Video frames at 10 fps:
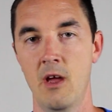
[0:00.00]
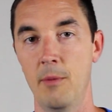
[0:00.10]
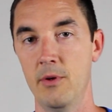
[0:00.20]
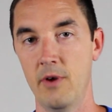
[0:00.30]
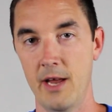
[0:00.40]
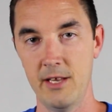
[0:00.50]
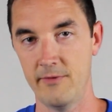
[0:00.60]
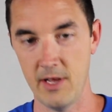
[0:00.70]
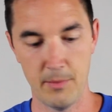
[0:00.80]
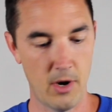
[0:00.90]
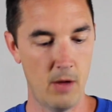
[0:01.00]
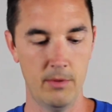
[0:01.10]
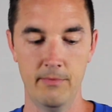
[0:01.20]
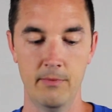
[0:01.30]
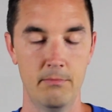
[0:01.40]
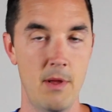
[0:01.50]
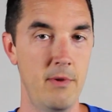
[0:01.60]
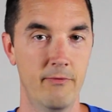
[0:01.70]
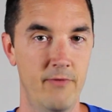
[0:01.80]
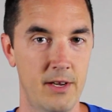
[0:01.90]
help you identify the problem,
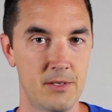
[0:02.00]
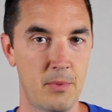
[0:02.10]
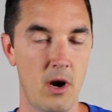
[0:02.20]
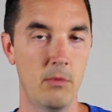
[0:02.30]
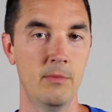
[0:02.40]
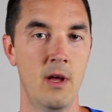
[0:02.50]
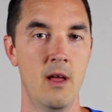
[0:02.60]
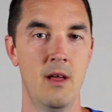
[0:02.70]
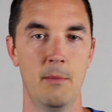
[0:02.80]
maybe even fix the problem,